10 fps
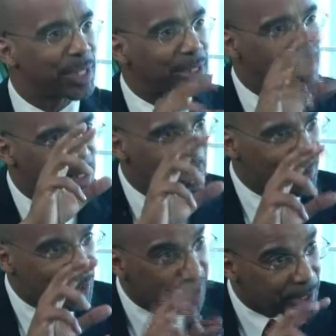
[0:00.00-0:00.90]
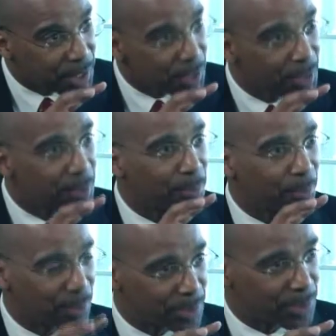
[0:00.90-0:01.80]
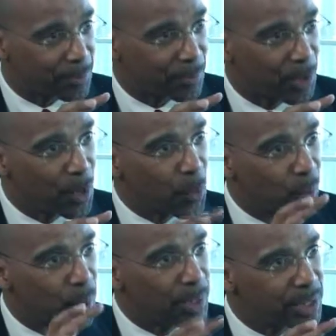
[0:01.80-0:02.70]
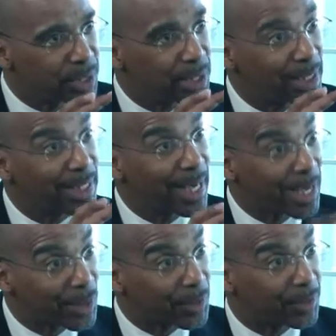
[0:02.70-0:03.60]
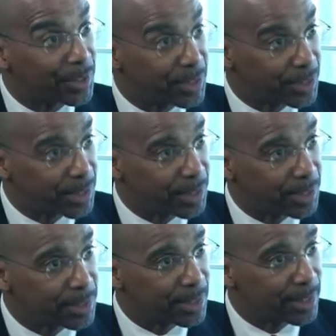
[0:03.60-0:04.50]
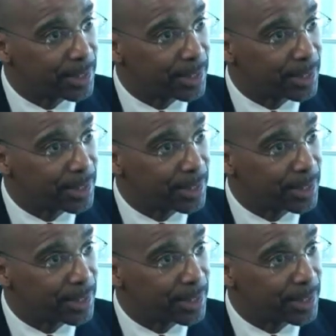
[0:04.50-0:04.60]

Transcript: that same clear prism when we see health and disease.